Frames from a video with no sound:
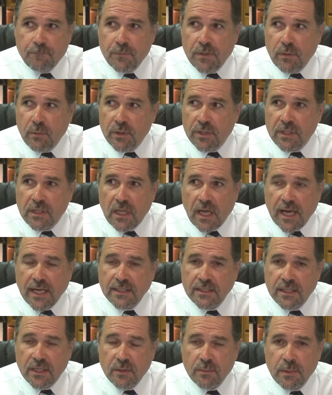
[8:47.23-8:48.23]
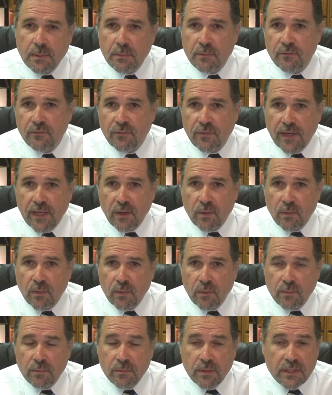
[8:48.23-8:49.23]
with clients that other people
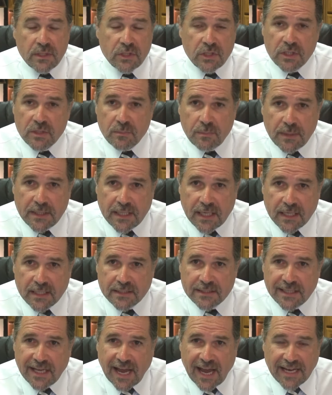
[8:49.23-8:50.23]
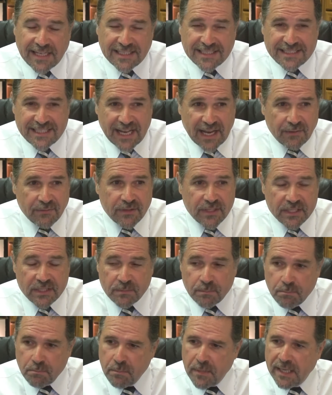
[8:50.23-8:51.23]
fail just because I just have
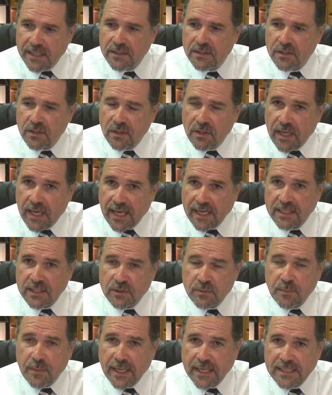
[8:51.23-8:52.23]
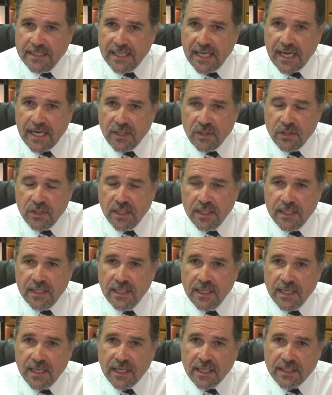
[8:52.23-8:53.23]
this mental
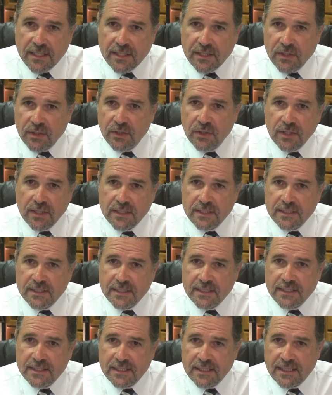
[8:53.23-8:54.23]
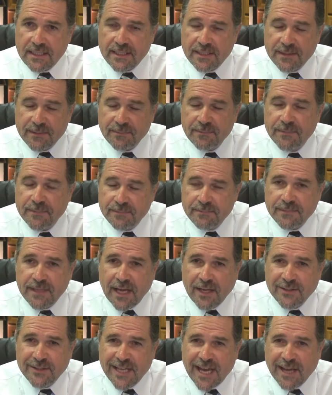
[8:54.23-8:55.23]
expectation that they're going to succeed.
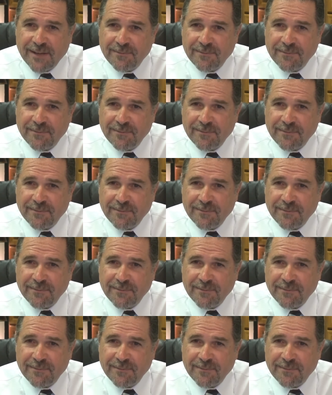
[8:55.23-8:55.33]
How's